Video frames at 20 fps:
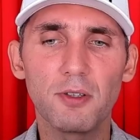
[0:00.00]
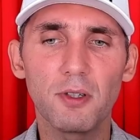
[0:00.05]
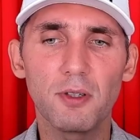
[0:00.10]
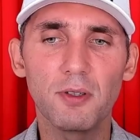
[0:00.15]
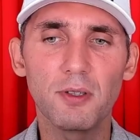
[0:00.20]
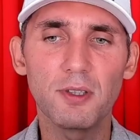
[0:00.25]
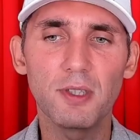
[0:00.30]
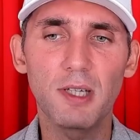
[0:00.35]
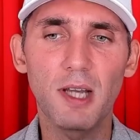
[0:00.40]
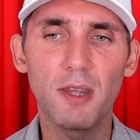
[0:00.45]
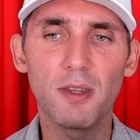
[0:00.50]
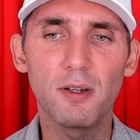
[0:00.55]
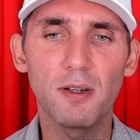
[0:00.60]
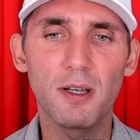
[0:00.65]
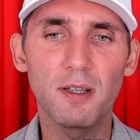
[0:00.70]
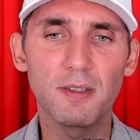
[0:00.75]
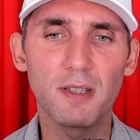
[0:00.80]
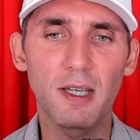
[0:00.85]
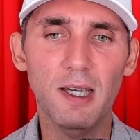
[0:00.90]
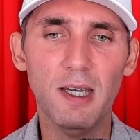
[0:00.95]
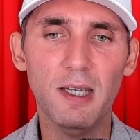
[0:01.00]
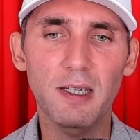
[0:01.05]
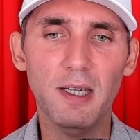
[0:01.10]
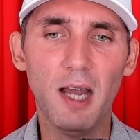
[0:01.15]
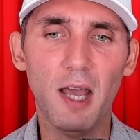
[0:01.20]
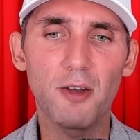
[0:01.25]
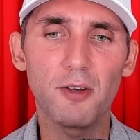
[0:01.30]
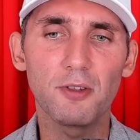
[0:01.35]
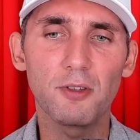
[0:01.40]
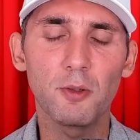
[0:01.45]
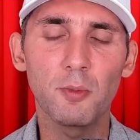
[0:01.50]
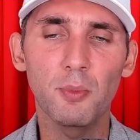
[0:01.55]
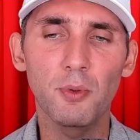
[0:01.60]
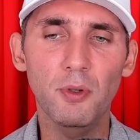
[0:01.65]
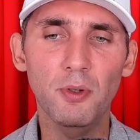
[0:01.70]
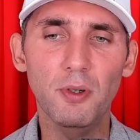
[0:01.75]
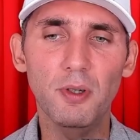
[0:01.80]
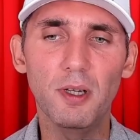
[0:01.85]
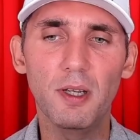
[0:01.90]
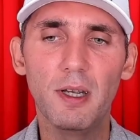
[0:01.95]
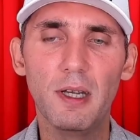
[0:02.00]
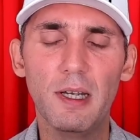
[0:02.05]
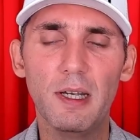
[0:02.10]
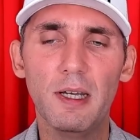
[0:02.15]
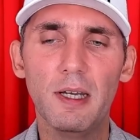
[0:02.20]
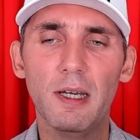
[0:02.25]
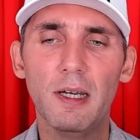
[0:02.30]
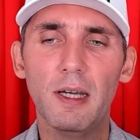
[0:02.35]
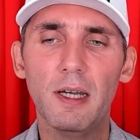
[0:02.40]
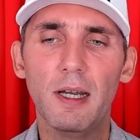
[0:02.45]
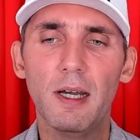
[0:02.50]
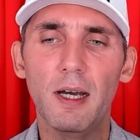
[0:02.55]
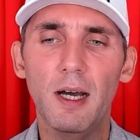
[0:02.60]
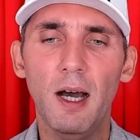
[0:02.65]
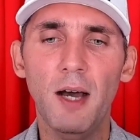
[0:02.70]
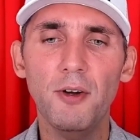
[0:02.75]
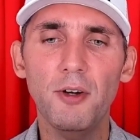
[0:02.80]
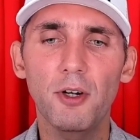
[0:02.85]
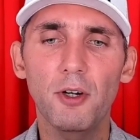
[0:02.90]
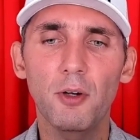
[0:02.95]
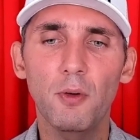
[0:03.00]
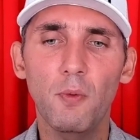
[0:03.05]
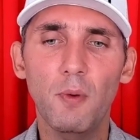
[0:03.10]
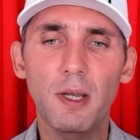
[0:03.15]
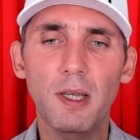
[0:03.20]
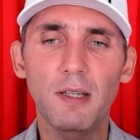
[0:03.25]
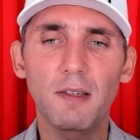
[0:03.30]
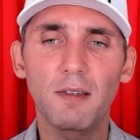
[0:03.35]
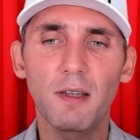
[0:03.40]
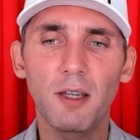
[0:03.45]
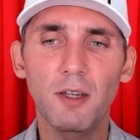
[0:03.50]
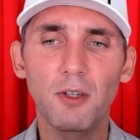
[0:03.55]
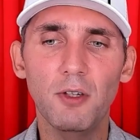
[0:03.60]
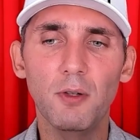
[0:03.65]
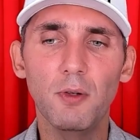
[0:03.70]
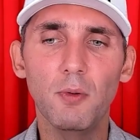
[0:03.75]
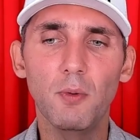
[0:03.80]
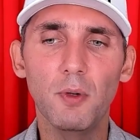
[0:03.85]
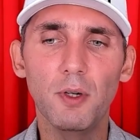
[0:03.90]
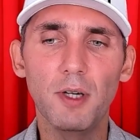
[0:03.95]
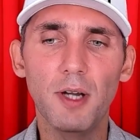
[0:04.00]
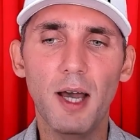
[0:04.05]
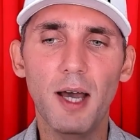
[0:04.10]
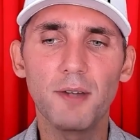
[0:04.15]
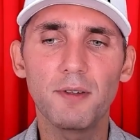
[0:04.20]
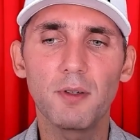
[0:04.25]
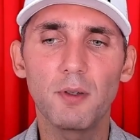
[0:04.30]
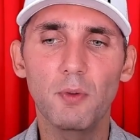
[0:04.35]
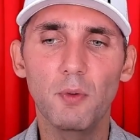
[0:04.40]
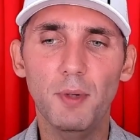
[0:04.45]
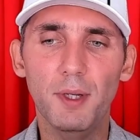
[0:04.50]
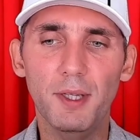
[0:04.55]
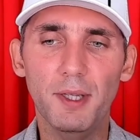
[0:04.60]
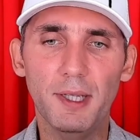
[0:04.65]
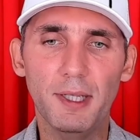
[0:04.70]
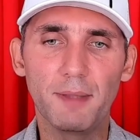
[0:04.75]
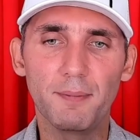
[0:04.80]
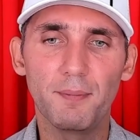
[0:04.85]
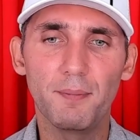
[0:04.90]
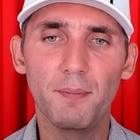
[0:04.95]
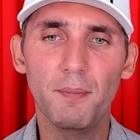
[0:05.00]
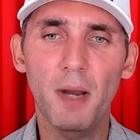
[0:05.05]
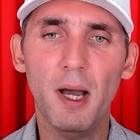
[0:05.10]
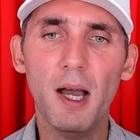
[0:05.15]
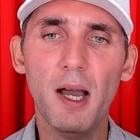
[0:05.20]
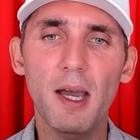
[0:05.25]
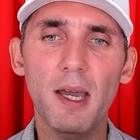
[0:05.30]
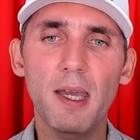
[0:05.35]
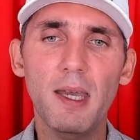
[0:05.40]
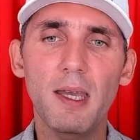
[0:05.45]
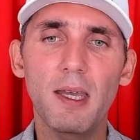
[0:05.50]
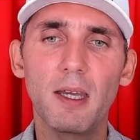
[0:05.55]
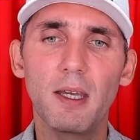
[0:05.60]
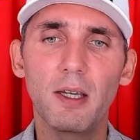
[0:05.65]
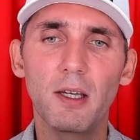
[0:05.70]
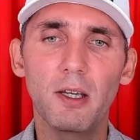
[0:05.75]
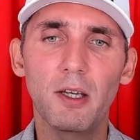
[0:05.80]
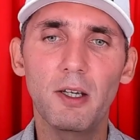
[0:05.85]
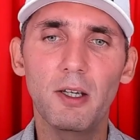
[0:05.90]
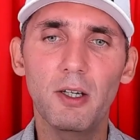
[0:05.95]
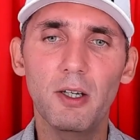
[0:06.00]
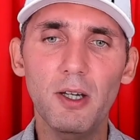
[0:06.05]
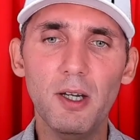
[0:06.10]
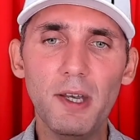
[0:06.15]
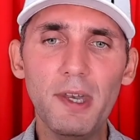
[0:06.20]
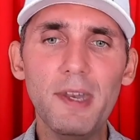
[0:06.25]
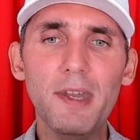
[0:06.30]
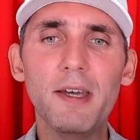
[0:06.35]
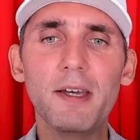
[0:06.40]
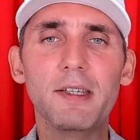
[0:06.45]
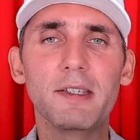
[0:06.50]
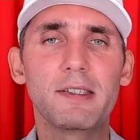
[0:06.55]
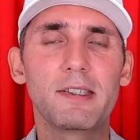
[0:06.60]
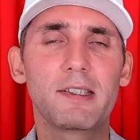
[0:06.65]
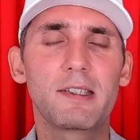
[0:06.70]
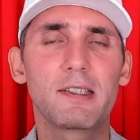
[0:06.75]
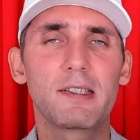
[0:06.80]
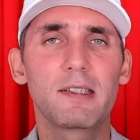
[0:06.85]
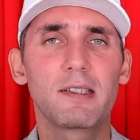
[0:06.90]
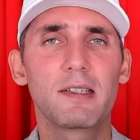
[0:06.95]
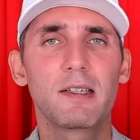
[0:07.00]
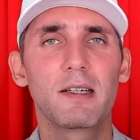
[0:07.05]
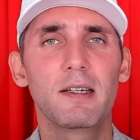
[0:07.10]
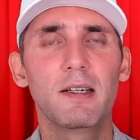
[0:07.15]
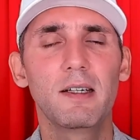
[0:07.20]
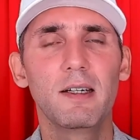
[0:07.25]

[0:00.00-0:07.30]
your children together as a hen gathers her brood under her wings, and you were not willing. My goodness!